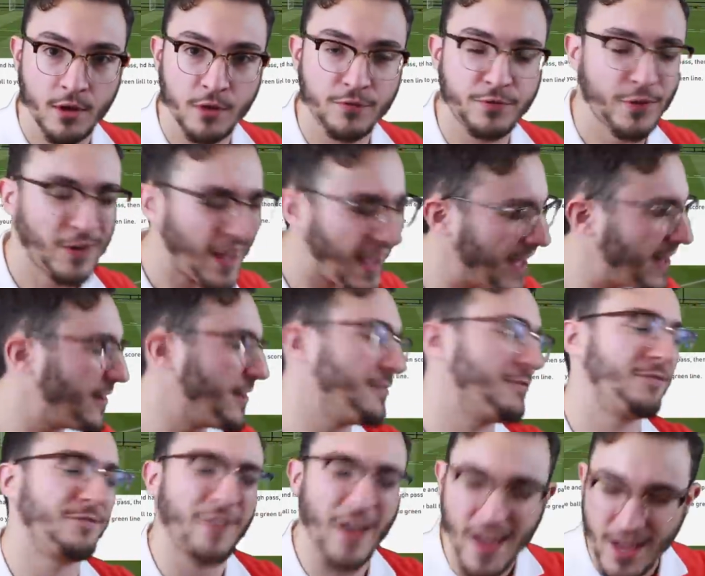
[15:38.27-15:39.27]

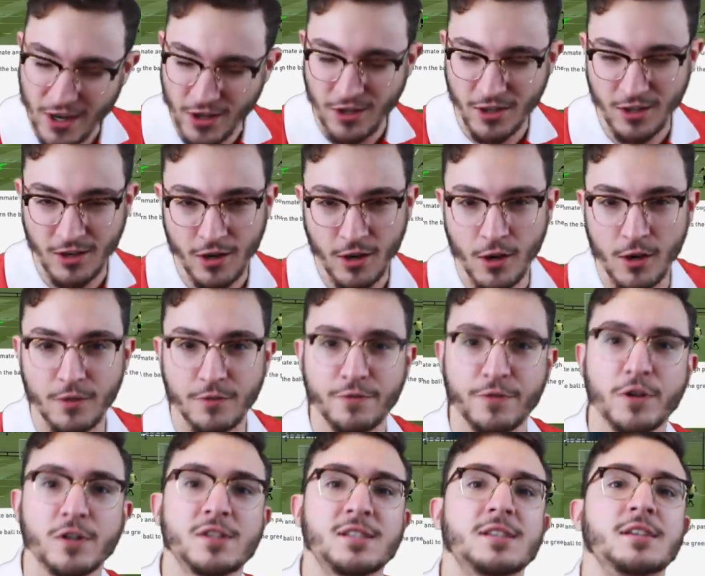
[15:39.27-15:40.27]
Forget Wenger
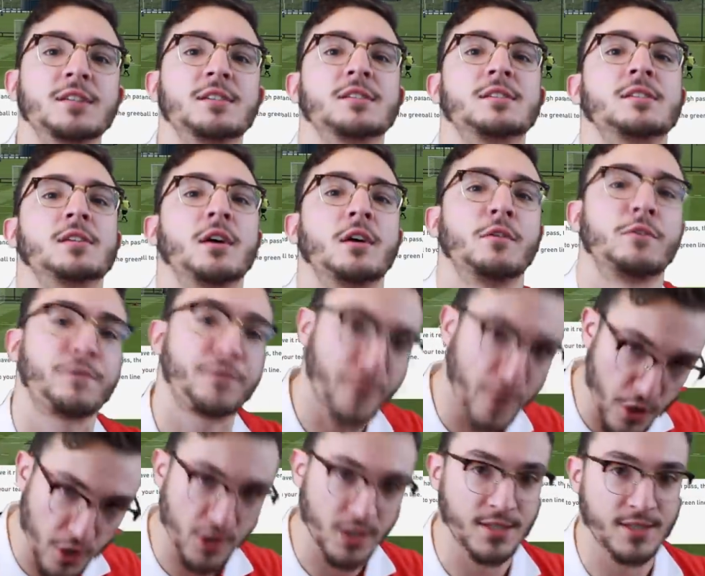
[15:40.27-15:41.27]
versus
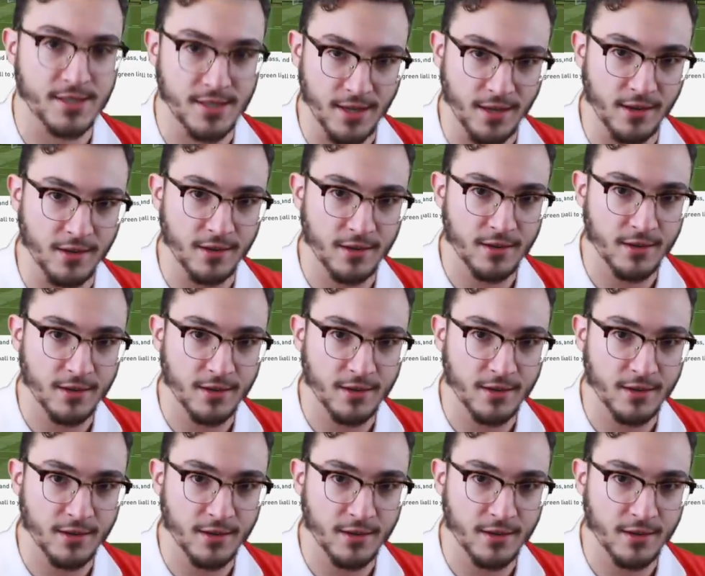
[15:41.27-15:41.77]
Ferguson.